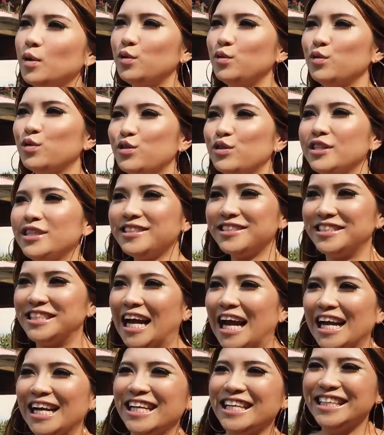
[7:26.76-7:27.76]
But usually in
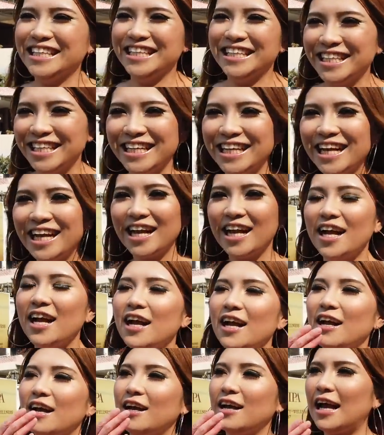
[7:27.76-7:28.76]
Thailand,
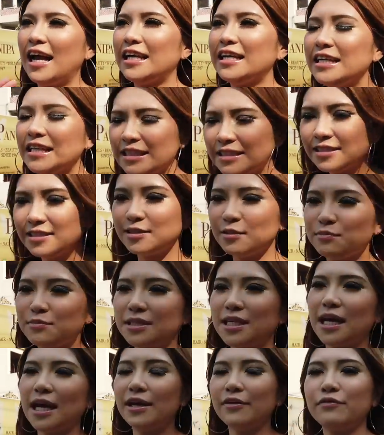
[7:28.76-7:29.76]
I eat
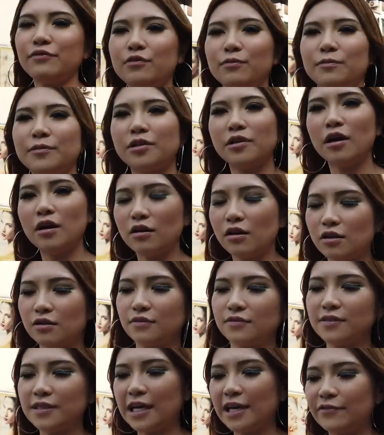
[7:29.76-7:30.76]
some Thai food, but not a
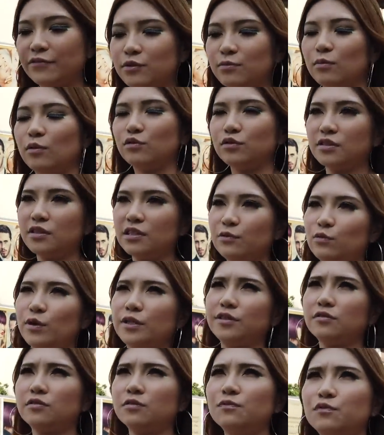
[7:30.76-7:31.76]
lot of Thai food, mostly
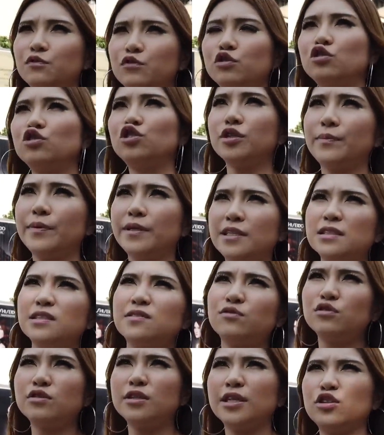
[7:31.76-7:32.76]
Western food,
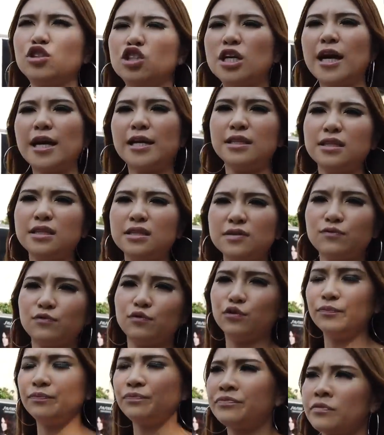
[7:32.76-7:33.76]
Japanese food, and Chinese
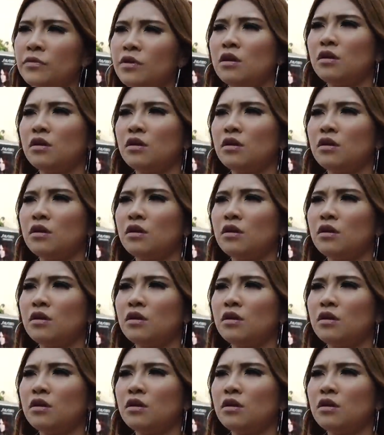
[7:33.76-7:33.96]
food.